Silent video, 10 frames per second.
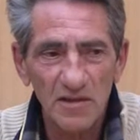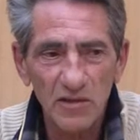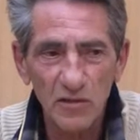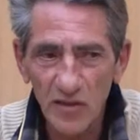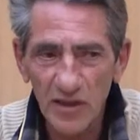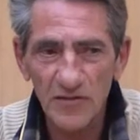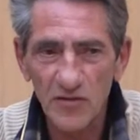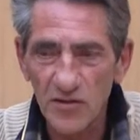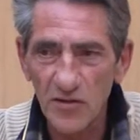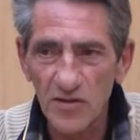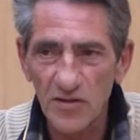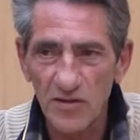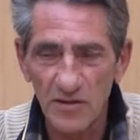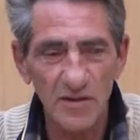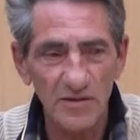you don't have to search,
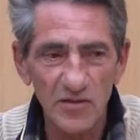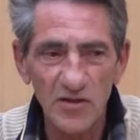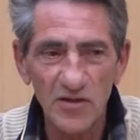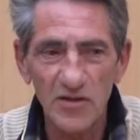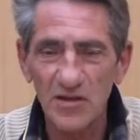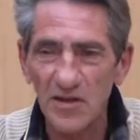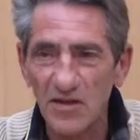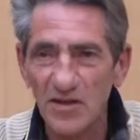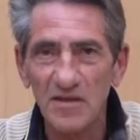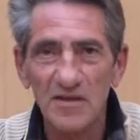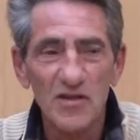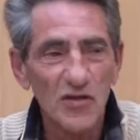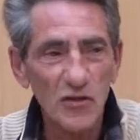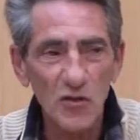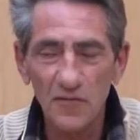just
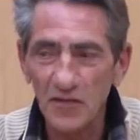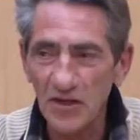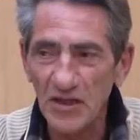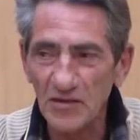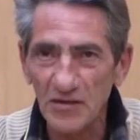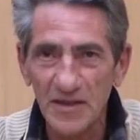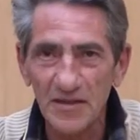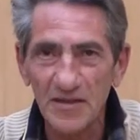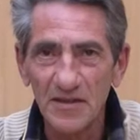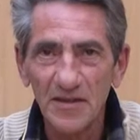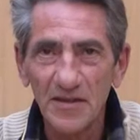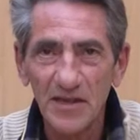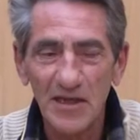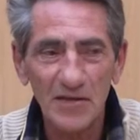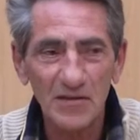surf on the internet,
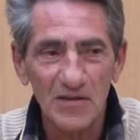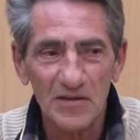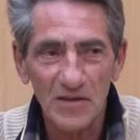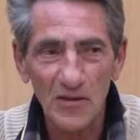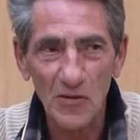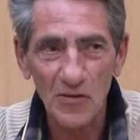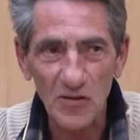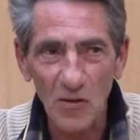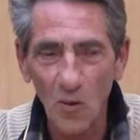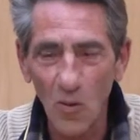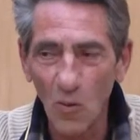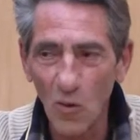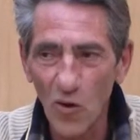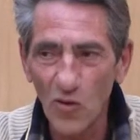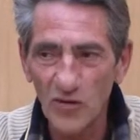and there goes a whole
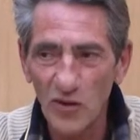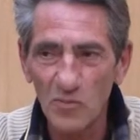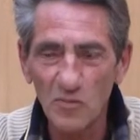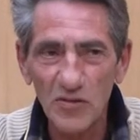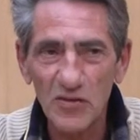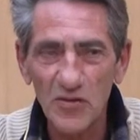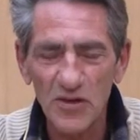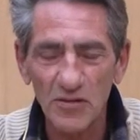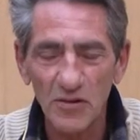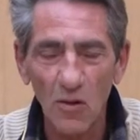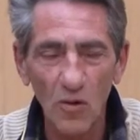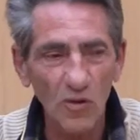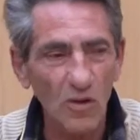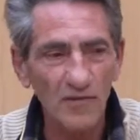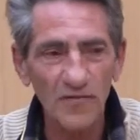world open, because there are a whole
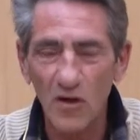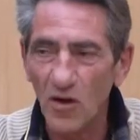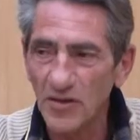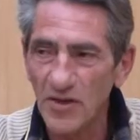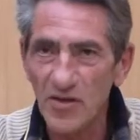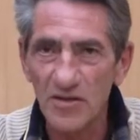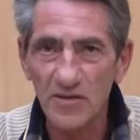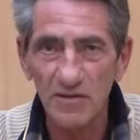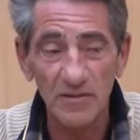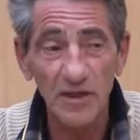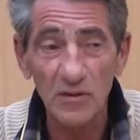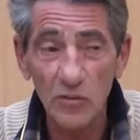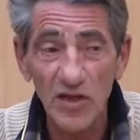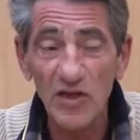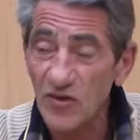lot of artists, they do
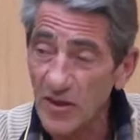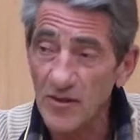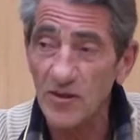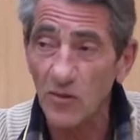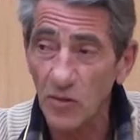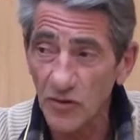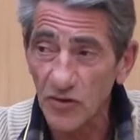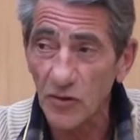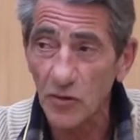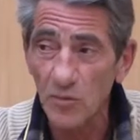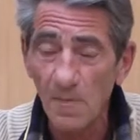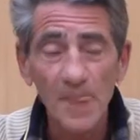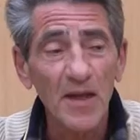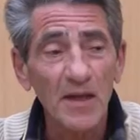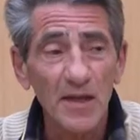these things also.
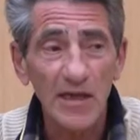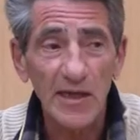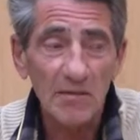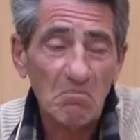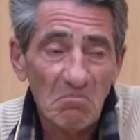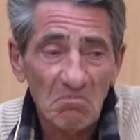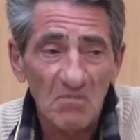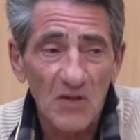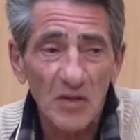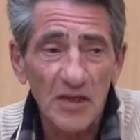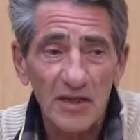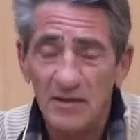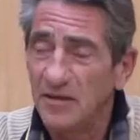And okay,